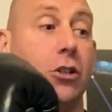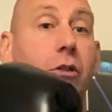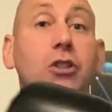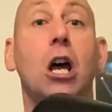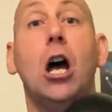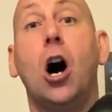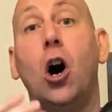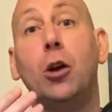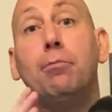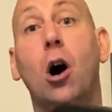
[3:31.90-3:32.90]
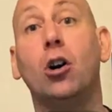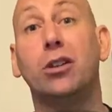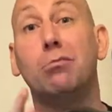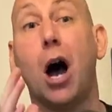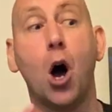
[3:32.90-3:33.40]
gloves, I mark
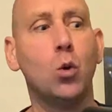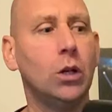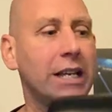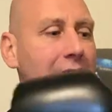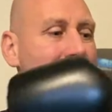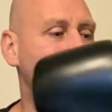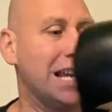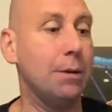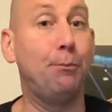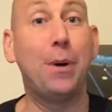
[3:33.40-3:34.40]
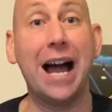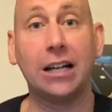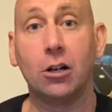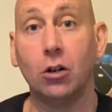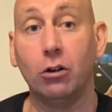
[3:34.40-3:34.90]
them only as a
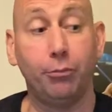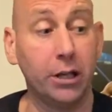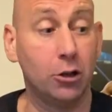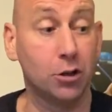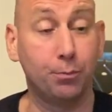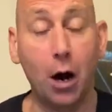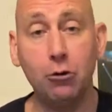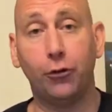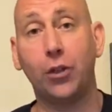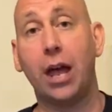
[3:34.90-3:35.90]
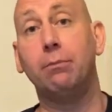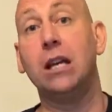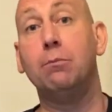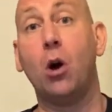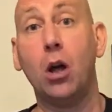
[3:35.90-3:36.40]
bag glove because both of them,
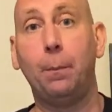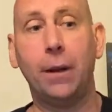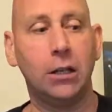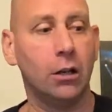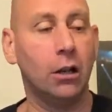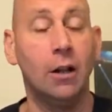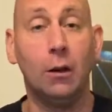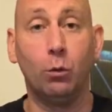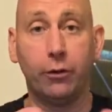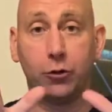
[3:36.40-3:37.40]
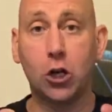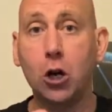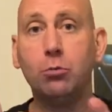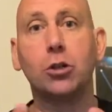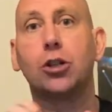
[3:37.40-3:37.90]
in my opinion, with
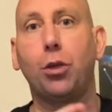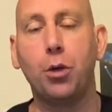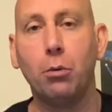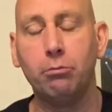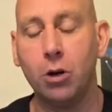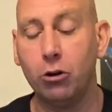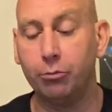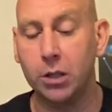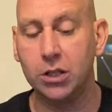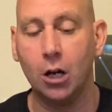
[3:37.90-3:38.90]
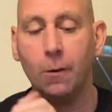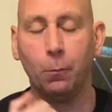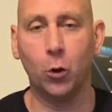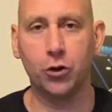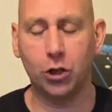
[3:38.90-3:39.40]
too much thumb movement,
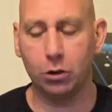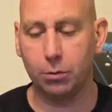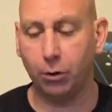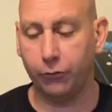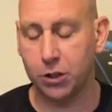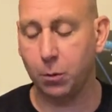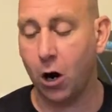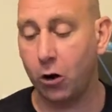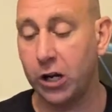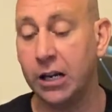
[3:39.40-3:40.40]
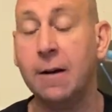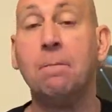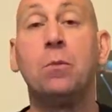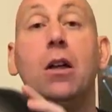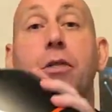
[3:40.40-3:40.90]
unsuitable for sparring.
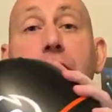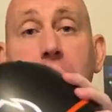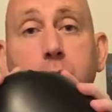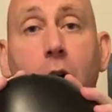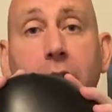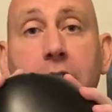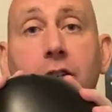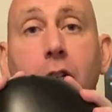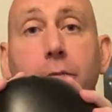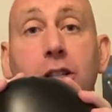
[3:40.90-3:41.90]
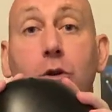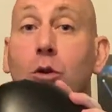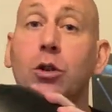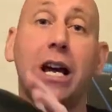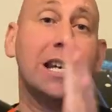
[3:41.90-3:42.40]
This one is going to be
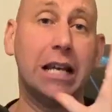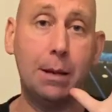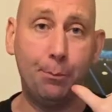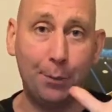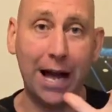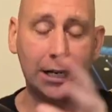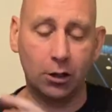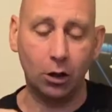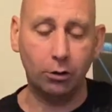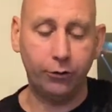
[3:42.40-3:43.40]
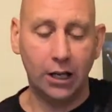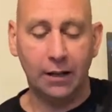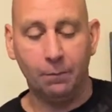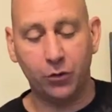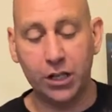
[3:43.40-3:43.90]
scored as a bag glove.
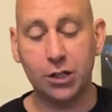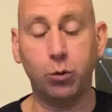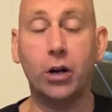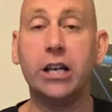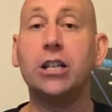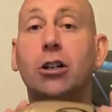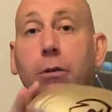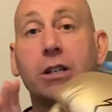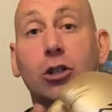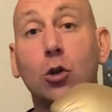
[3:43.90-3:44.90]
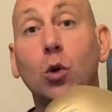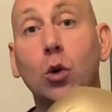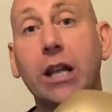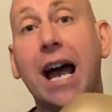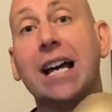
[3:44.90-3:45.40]
This one is going to be
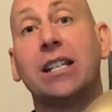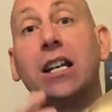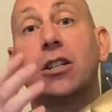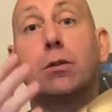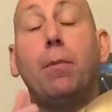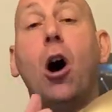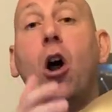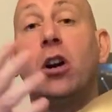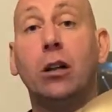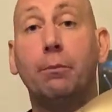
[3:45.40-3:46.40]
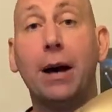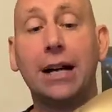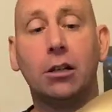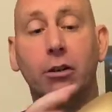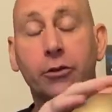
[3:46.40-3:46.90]
scored as a sparring and
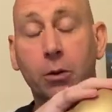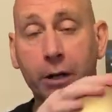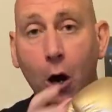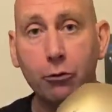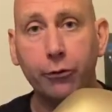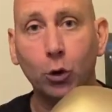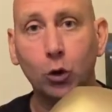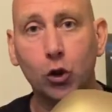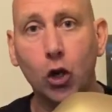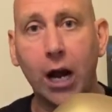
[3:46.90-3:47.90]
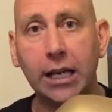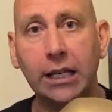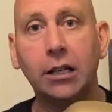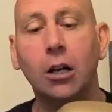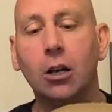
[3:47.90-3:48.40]
bag glove, so an overall training